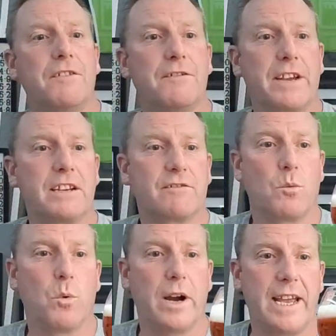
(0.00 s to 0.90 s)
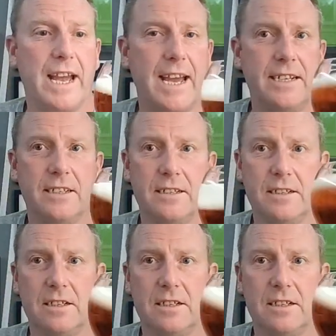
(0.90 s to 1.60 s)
a finger of white head.